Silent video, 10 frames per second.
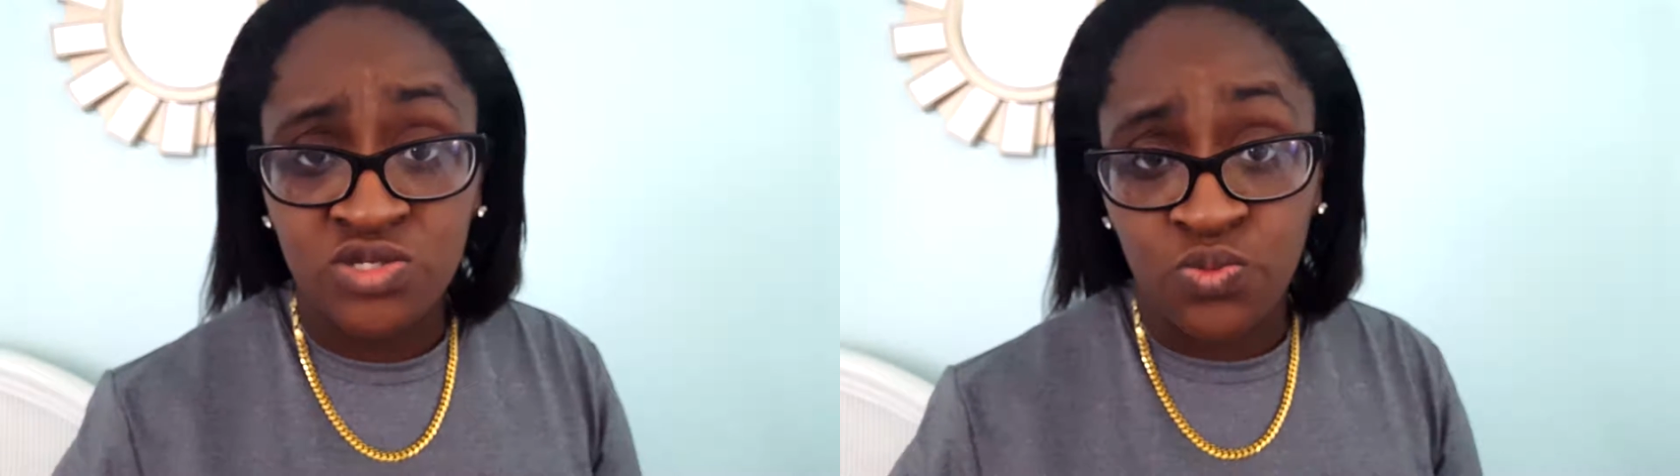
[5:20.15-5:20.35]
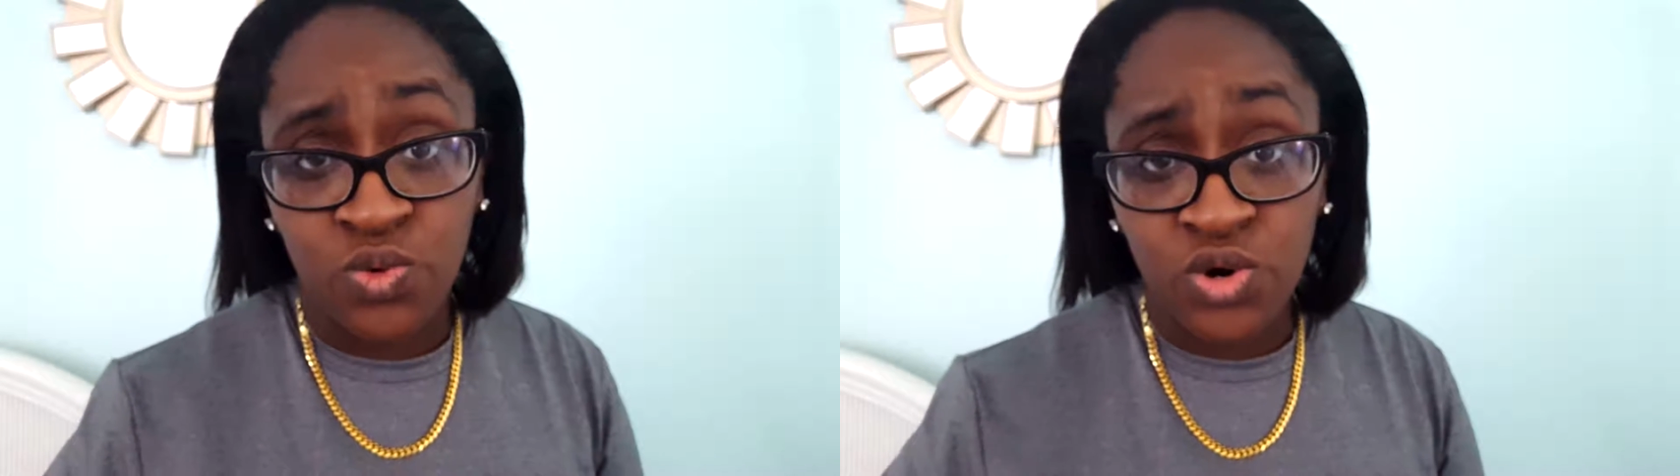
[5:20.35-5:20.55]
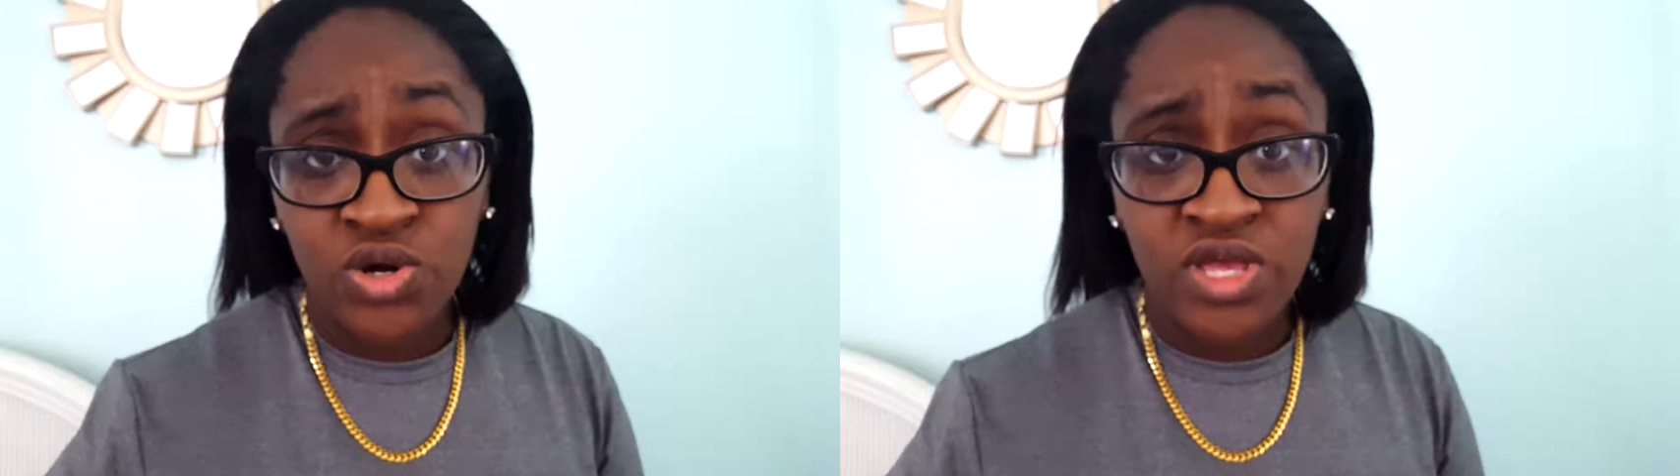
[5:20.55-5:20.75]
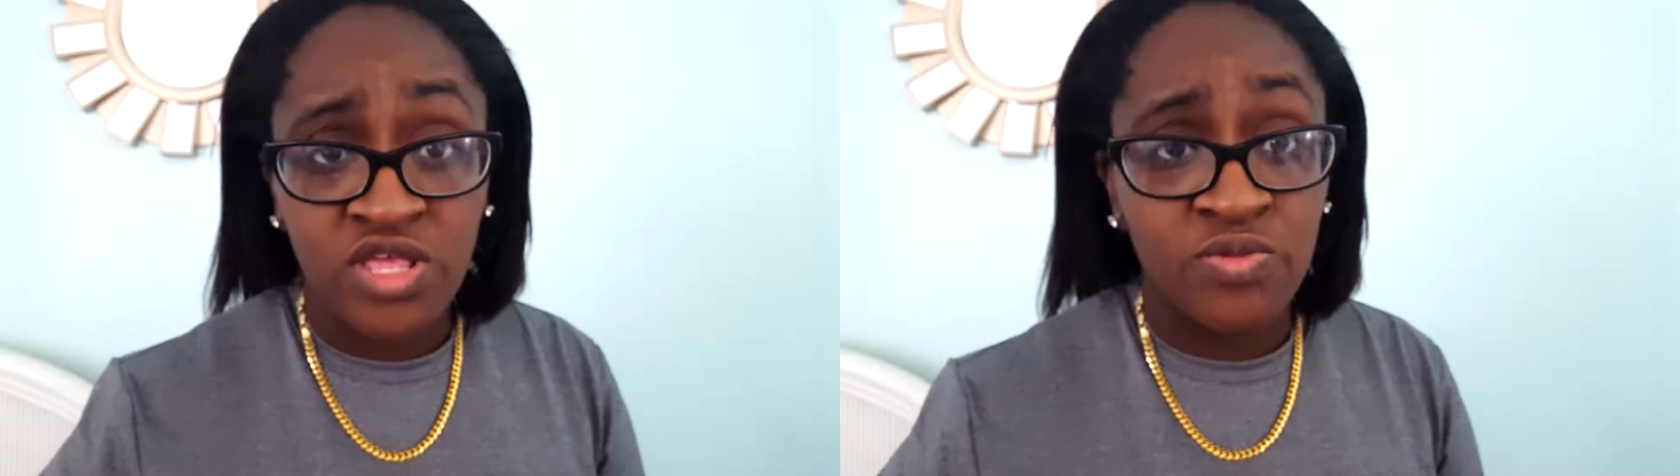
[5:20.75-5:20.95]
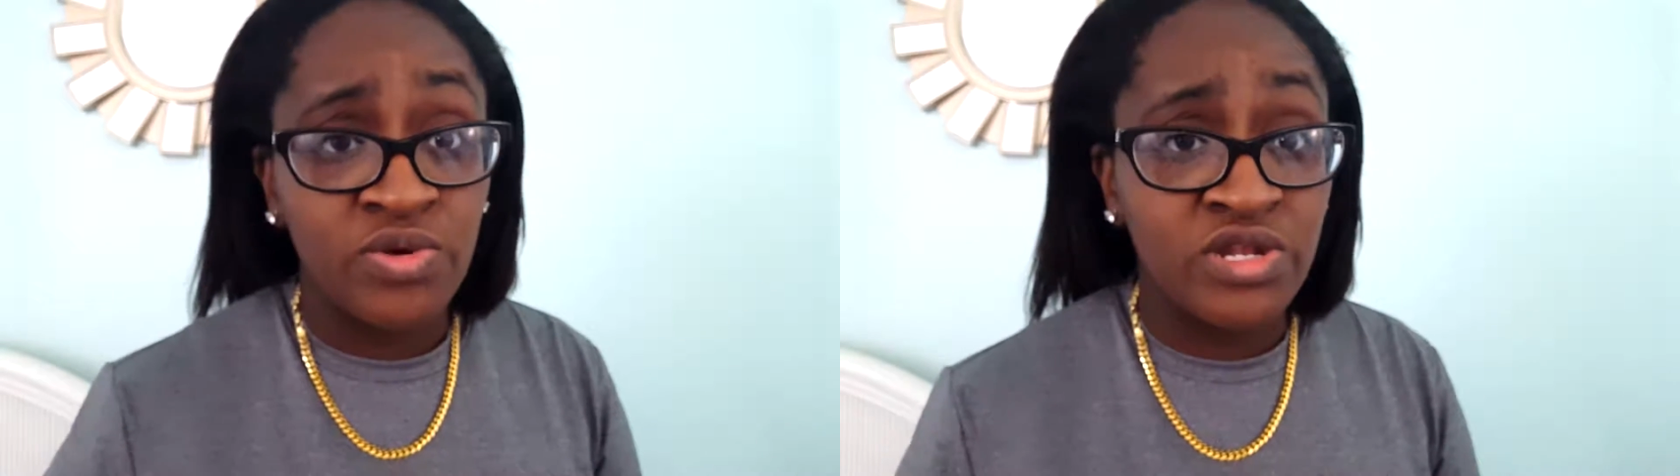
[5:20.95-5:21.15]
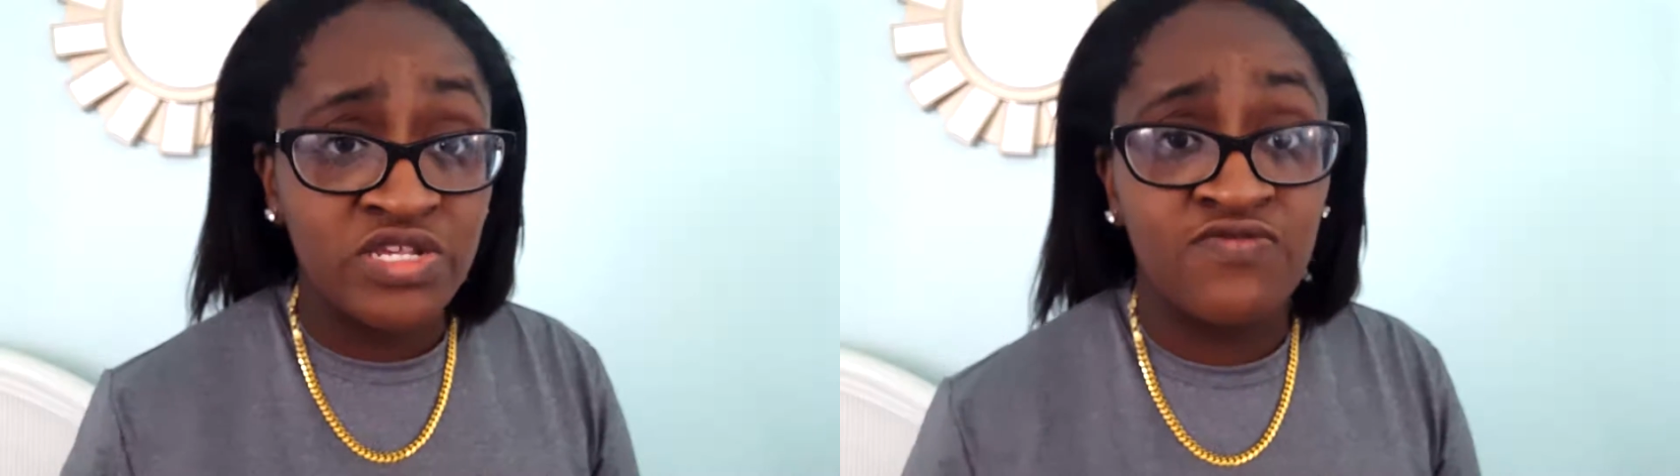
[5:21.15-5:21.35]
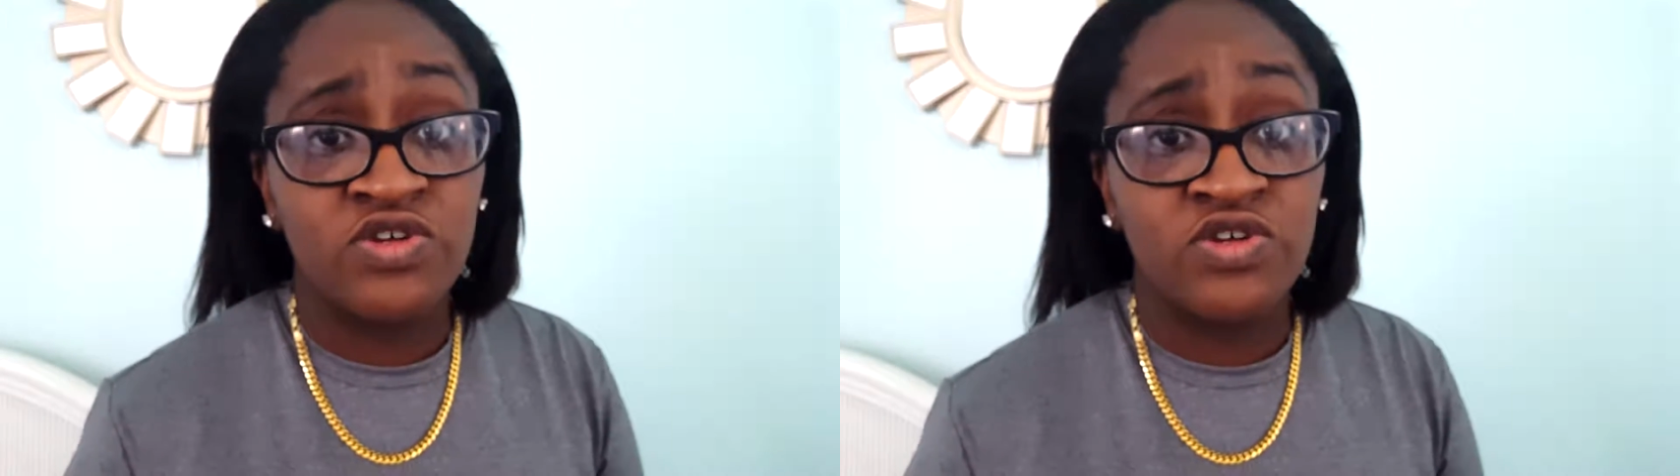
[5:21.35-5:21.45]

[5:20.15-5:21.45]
to work and you're bringing this